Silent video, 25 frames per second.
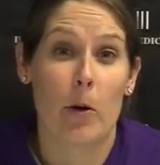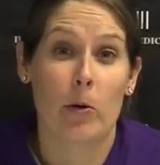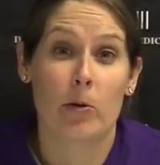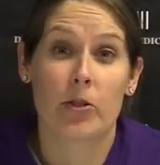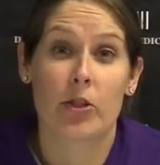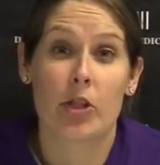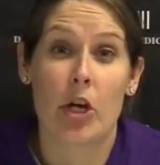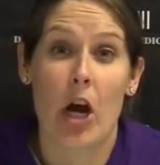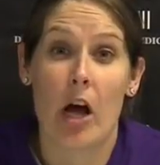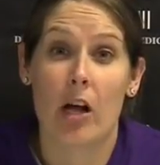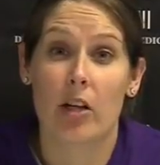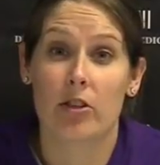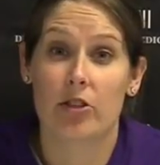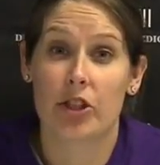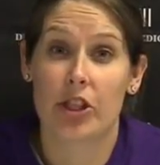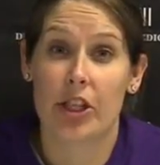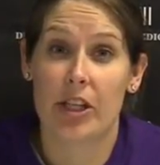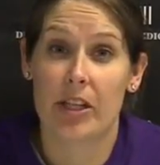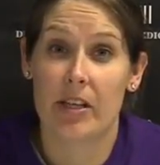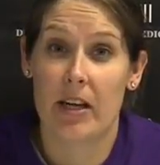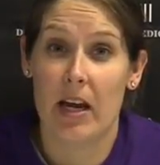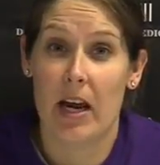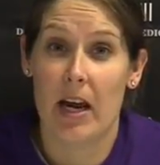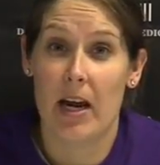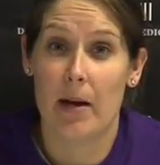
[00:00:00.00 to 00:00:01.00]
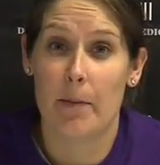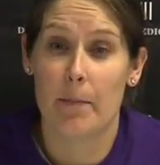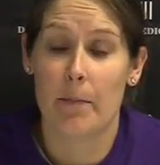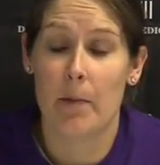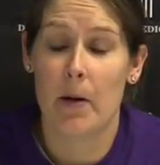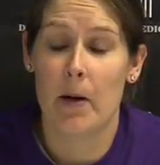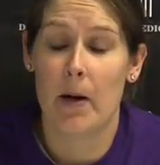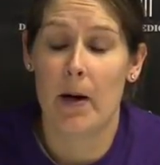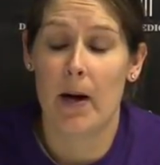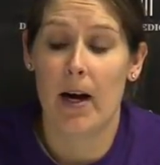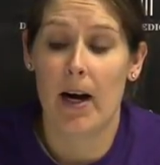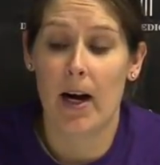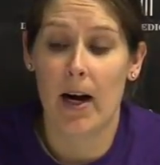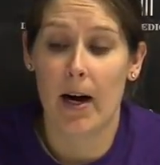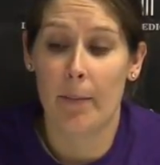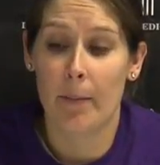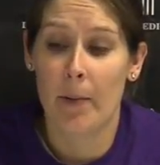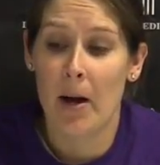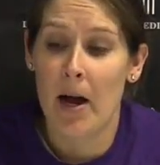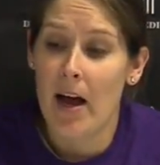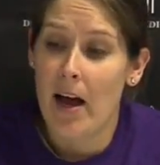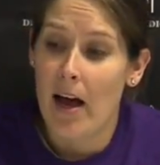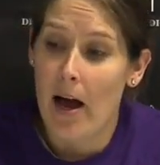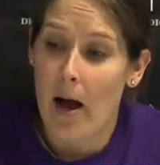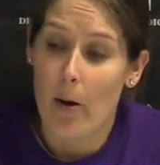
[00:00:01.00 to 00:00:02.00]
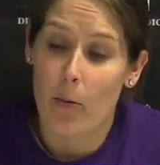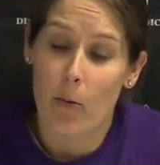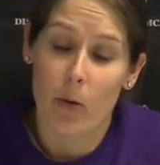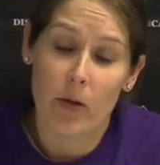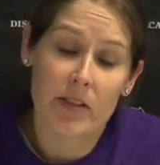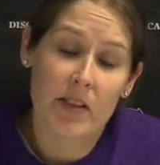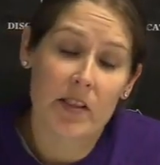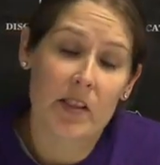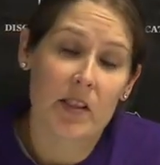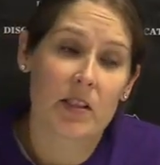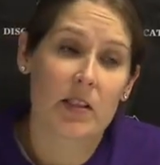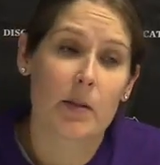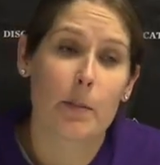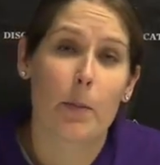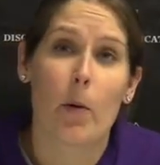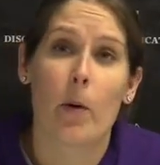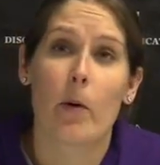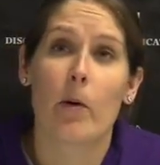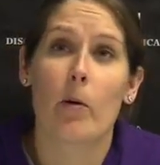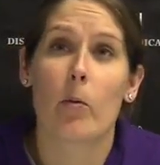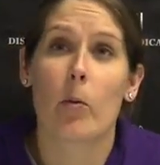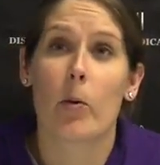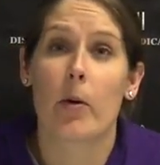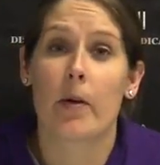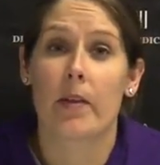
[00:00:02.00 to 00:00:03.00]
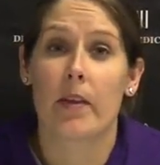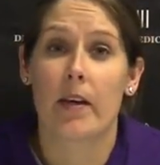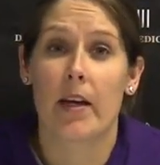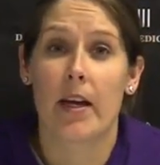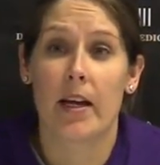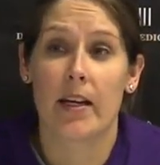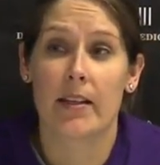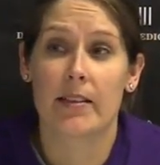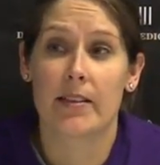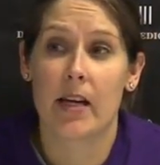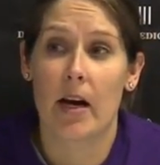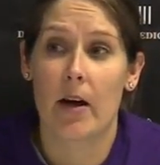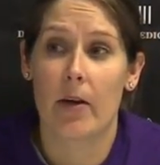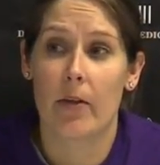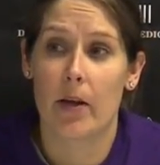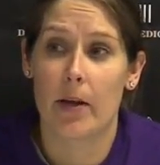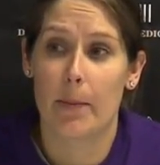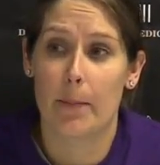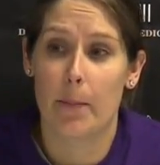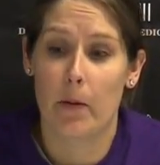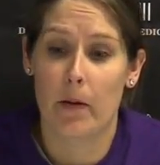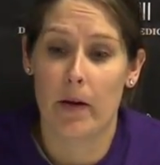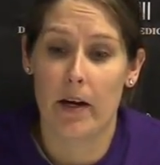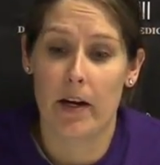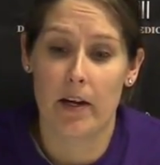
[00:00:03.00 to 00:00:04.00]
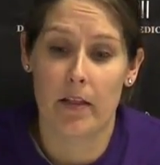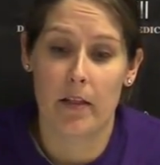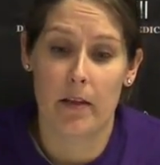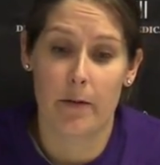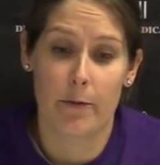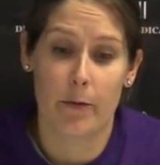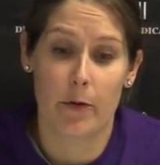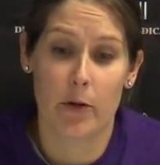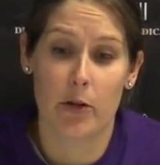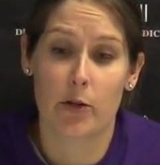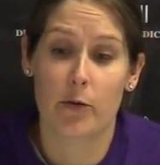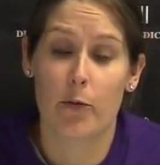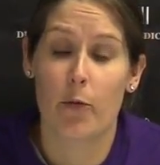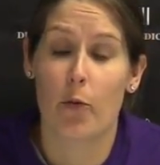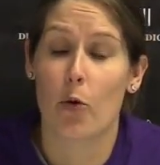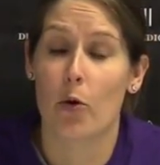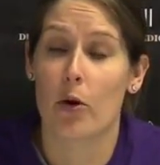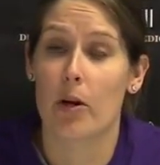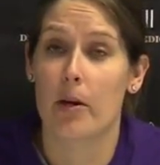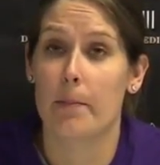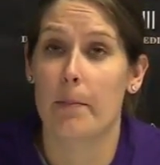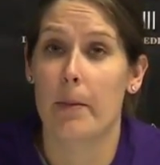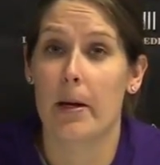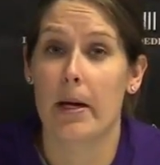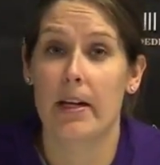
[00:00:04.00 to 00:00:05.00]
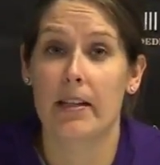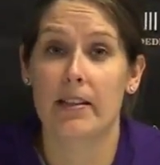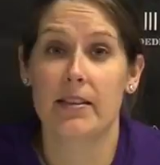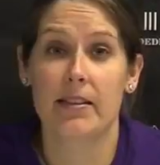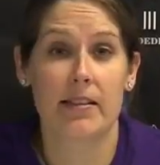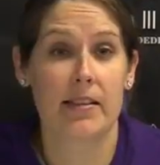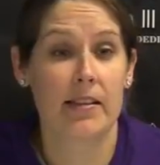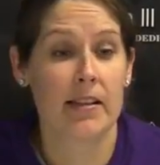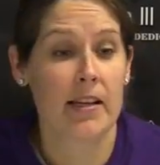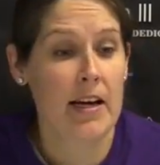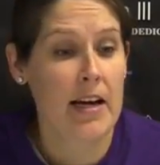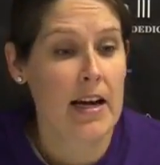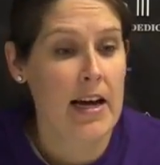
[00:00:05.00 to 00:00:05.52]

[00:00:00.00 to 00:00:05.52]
most challenging game. I was disappointed with the kids, how they played the first 40 minutes.